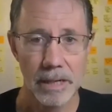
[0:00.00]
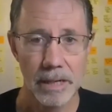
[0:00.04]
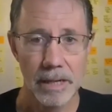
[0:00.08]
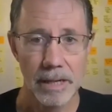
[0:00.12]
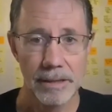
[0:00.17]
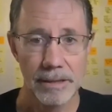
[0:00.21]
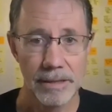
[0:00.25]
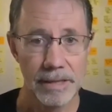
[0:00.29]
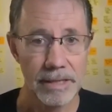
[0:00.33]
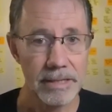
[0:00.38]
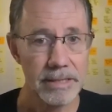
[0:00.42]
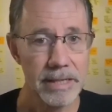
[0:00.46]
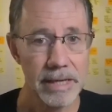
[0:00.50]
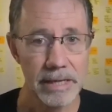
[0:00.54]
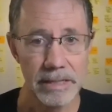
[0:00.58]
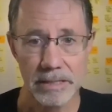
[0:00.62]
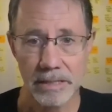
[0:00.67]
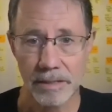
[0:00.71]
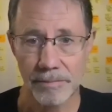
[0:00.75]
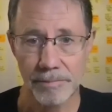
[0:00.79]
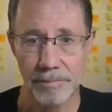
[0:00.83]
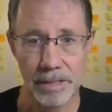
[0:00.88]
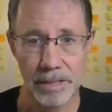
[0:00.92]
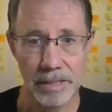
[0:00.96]
this has
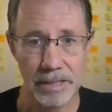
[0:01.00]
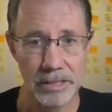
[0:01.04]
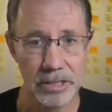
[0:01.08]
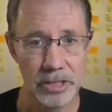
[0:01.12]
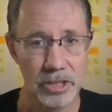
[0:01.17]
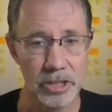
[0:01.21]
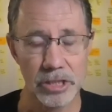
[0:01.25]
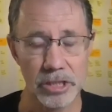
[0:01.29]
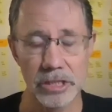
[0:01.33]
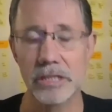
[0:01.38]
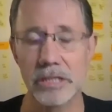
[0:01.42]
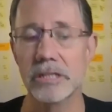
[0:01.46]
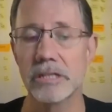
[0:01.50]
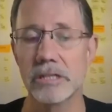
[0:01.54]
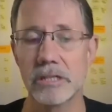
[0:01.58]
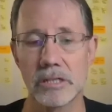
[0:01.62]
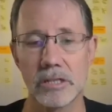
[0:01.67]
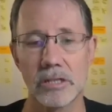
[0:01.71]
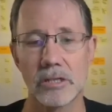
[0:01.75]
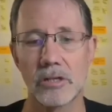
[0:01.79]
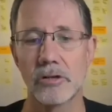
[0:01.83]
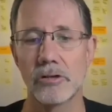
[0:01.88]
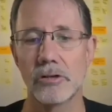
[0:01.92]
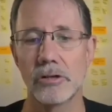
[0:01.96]
to be just as
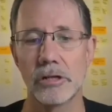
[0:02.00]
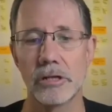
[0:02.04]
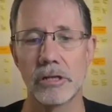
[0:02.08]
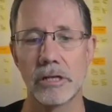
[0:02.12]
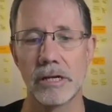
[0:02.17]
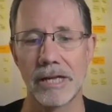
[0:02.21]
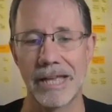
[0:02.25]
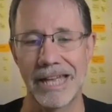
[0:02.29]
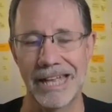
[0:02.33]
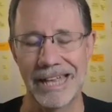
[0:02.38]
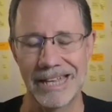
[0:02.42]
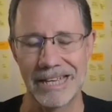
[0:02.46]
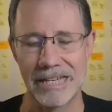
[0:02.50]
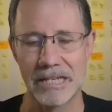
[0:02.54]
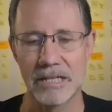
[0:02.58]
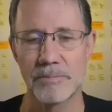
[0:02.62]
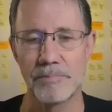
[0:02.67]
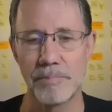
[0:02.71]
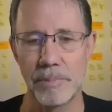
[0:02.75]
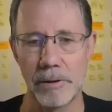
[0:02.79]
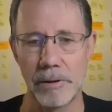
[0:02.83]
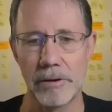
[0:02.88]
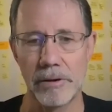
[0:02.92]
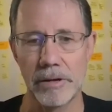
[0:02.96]
good an
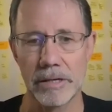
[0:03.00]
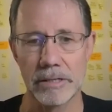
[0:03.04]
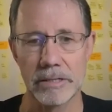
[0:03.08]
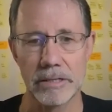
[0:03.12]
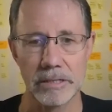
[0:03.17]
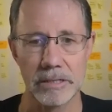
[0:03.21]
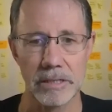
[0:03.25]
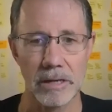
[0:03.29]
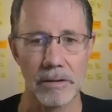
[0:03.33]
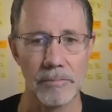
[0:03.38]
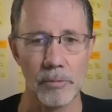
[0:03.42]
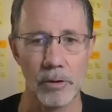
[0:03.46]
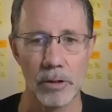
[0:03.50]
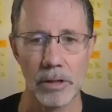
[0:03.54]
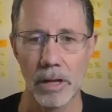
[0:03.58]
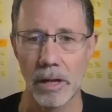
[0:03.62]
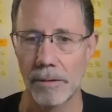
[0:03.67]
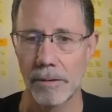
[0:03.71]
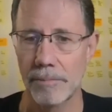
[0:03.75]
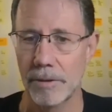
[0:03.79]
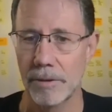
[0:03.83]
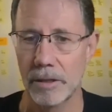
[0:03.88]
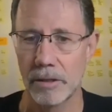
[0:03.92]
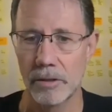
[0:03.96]
experience as someone
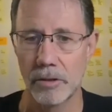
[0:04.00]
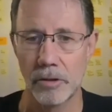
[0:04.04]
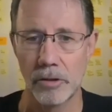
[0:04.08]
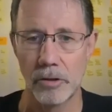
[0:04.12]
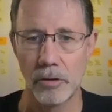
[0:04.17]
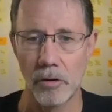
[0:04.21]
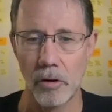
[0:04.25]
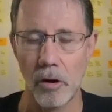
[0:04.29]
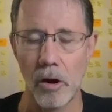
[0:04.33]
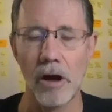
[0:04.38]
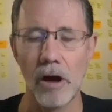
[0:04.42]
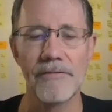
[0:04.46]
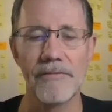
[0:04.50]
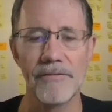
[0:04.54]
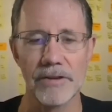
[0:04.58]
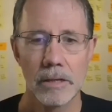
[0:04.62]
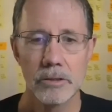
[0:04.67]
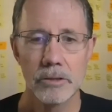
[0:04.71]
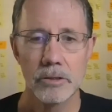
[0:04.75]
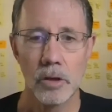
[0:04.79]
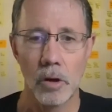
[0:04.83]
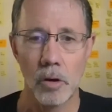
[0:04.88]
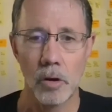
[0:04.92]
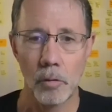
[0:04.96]
coming to your office.
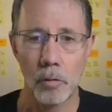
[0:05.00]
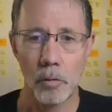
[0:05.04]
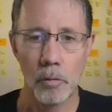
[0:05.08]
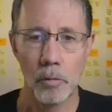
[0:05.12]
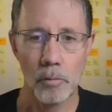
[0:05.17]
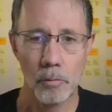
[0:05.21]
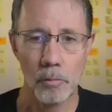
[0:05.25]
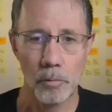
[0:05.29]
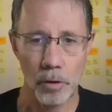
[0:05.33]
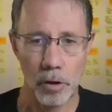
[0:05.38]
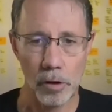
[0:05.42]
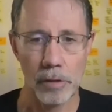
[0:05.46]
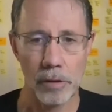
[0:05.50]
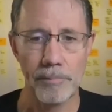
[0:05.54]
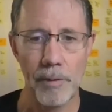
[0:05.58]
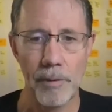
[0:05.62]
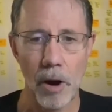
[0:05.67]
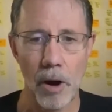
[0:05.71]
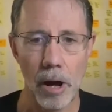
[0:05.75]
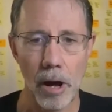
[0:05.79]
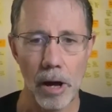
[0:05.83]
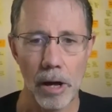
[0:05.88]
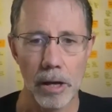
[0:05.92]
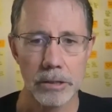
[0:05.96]
So we're going to
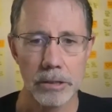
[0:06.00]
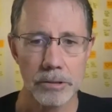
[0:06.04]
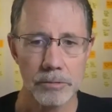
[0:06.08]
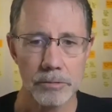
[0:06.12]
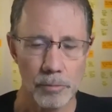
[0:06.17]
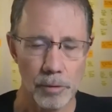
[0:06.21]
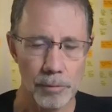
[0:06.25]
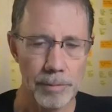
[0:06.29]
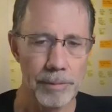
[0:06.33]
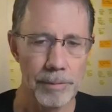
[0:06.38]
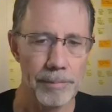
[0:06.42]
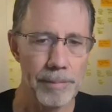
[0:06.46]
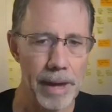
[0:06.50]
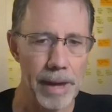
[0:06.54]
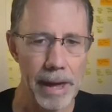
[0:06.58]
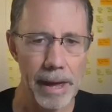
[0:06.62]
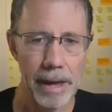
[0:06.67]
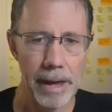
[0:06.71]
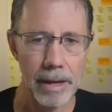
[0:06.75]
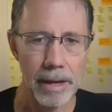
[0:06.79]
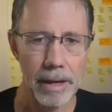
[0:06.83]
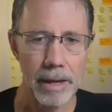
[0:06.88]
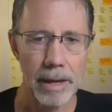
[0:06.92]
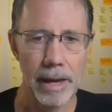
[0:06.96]
pause, we'll be
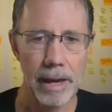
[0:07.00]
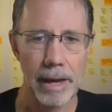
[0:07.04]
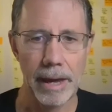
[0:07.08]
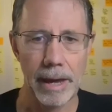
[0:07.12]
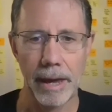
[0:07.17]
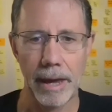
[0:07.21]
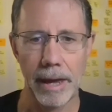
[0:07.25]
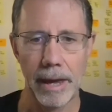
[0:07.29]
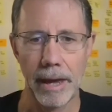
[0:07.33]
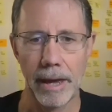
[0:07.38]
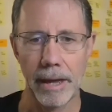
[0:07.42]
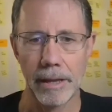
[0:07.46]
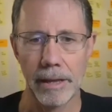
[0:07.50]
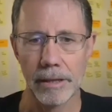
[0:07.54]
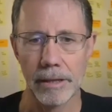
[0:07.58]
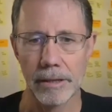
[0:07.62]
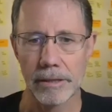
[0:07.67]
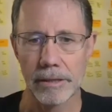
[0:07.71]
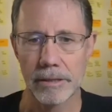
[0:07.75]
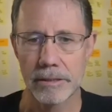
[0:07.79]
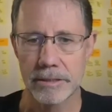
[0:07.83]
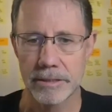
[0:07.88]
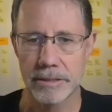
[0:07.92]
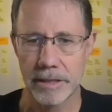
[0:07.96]
back, and
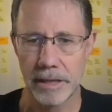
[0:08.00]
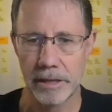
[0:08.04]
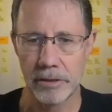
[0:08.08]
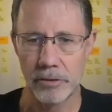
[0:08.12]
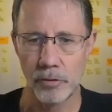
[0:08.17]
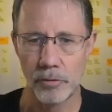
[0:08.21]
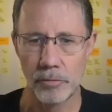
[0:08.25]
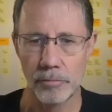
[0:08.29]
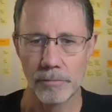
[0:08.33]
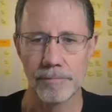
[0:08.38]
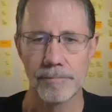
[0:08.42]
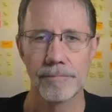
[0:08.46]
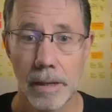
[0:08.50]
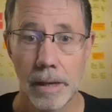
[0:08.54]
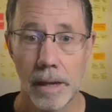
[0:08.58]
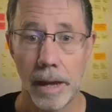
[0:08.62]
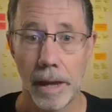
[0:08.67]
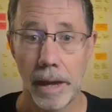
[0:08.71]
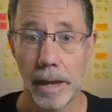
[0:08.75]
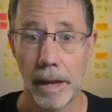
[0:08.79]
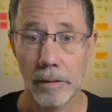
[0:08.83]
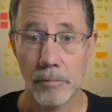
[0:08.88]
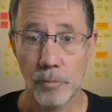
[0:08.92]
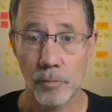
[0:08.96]
stay tuned.
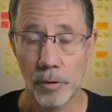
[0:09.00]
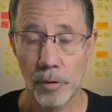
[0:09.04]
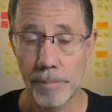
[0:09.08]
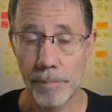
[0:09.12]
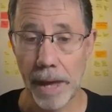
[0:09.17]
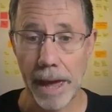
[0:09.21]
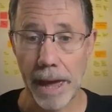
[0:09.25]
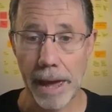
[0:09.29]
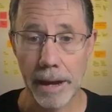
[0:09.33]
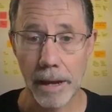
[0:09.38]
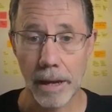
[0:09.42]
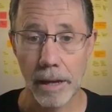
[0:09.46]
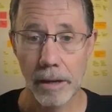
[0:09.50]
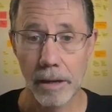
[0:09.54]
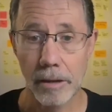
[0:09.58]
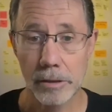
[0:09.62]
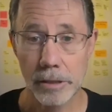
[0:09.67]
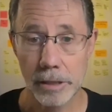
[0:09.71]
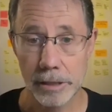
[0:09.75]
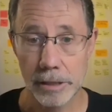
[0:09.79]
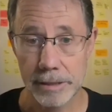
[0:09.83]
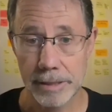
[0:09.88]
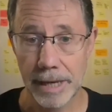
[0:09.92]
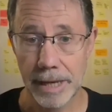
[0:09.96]
And we're back
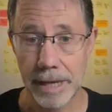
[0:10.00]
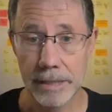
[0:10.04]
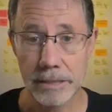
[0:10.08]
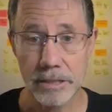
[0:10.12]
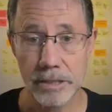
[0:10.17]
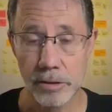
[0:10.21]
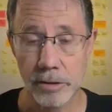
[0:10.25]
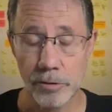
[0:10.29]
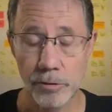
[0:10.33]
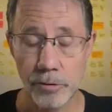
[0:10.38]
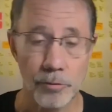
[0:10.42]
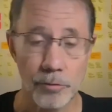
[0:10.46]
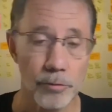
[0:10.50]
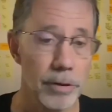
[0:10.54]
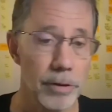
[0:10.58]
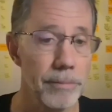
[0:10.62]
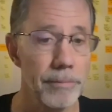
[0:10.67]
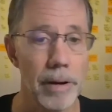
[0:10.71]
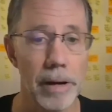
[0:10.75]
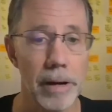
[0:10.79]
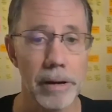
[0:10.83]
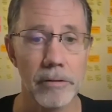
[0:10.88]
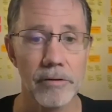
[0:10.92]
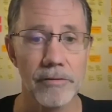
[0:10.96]
to test 3
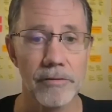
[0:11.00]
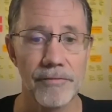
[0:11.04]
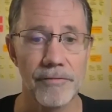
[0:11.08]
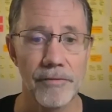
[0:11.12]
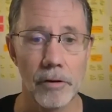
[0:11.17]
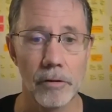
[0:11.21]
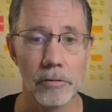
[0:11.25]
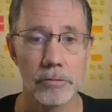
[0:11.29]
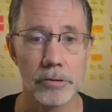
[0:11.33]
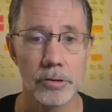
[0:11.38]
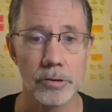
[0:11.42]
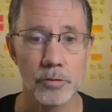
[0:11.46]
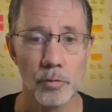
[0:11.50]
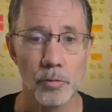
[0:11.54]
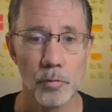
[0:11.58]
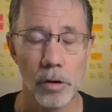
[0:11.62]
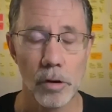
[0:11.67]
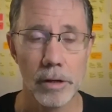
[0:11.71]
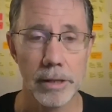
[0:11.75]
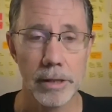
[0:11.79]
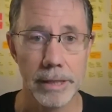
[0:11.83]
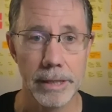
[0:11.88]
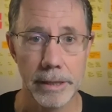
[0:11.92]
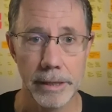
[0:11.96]
microphones.
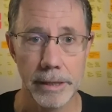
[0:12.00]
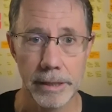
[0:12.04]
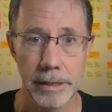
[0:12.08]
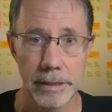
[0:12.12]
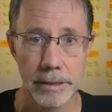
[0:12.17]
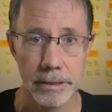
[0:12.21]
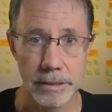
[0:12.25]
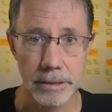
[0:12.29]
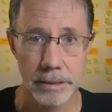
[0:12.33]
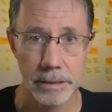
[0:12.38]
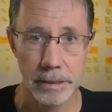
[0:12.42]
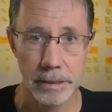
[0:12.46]
One is